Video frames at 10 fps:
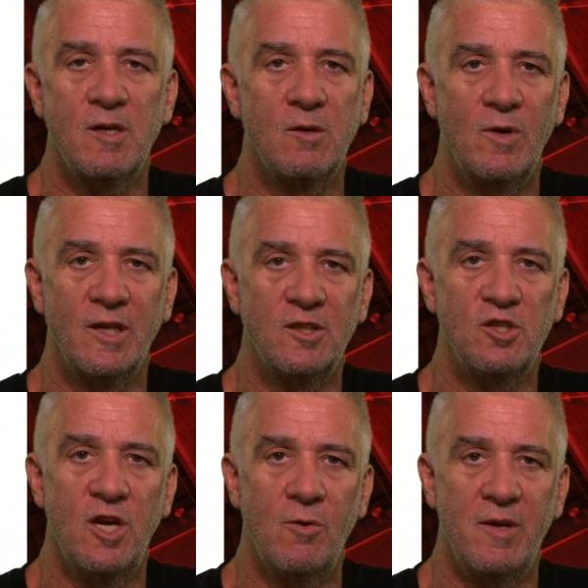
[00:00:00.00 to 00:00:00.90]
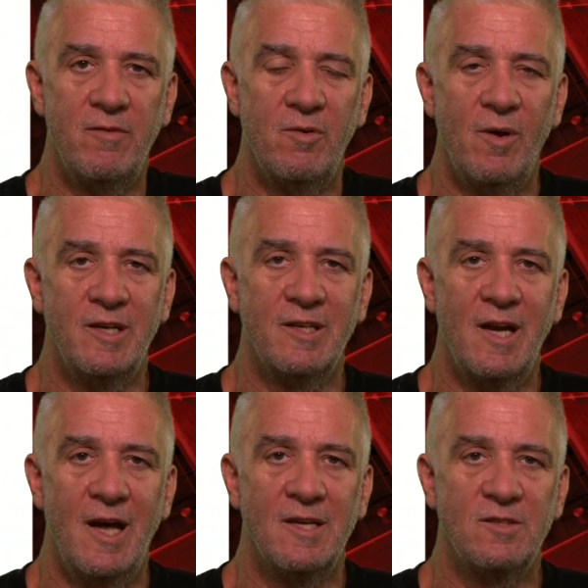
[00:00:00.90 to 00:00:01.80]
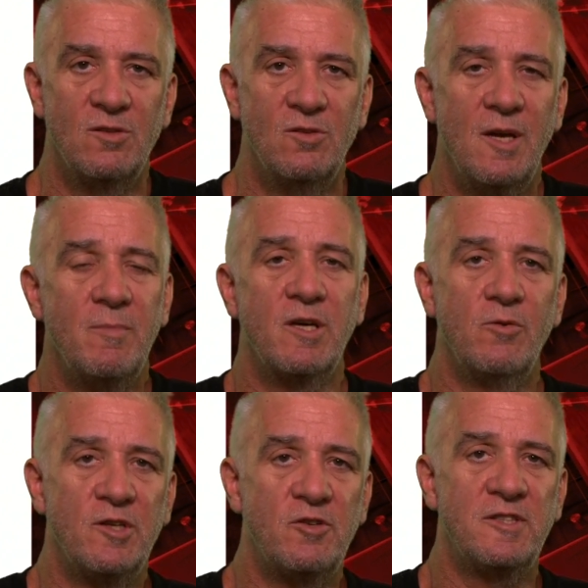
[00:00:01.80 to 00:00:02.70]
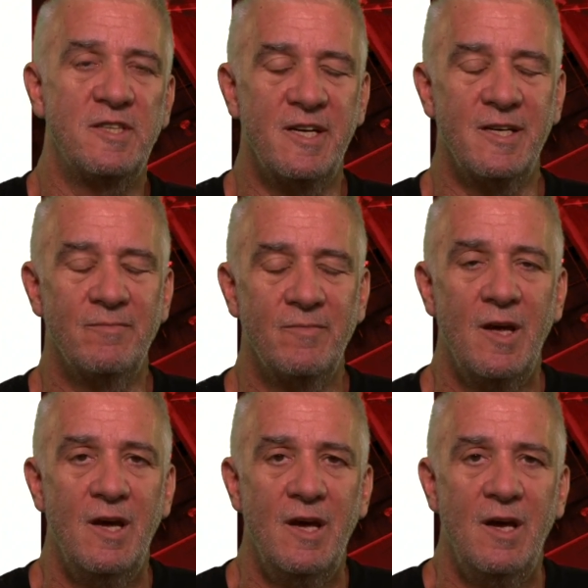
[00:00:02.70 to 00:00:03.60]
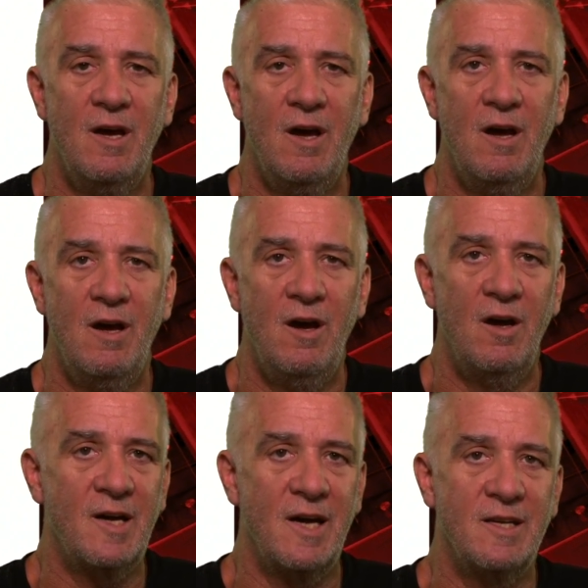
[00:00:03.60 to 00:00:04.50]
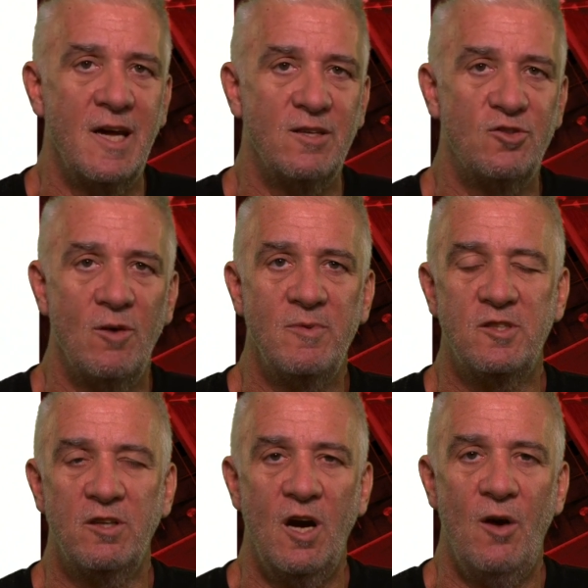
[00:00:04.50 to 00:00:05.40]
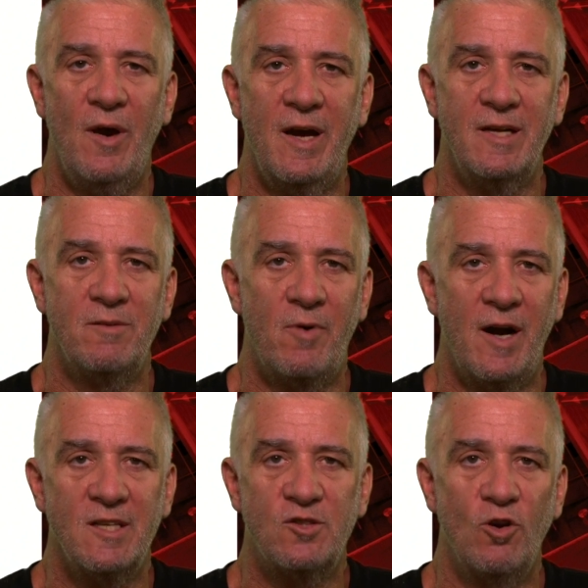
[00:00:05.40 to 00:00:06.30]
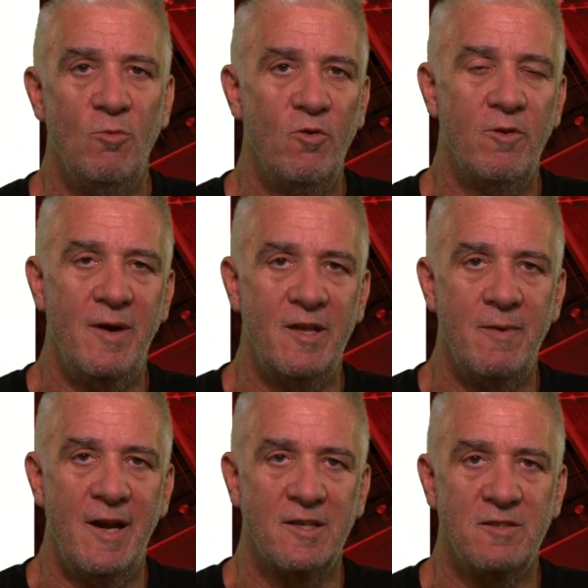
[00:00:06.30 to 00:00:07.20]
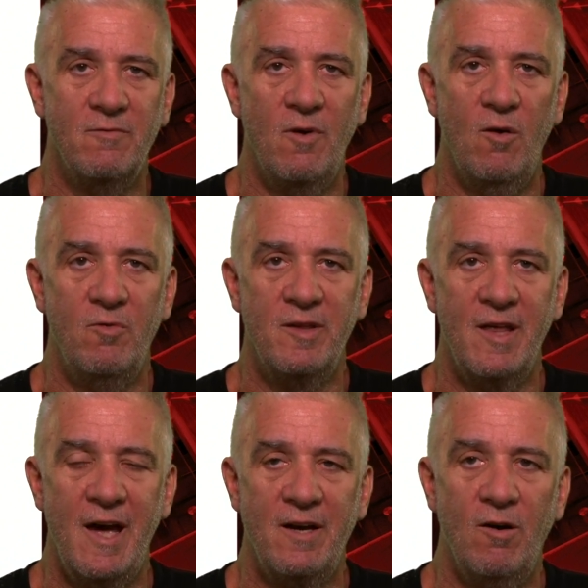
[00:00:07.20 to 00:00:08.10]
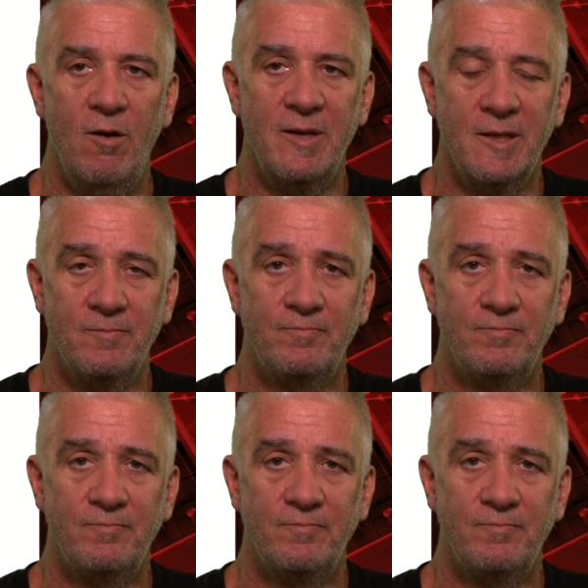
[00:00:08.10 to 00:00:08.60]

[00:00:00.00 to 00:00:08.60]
you're willing to share with everyone in the class, or something you're interested in. Okay, now your job is to go away and brainstorm all the mathematics involved with that hobby.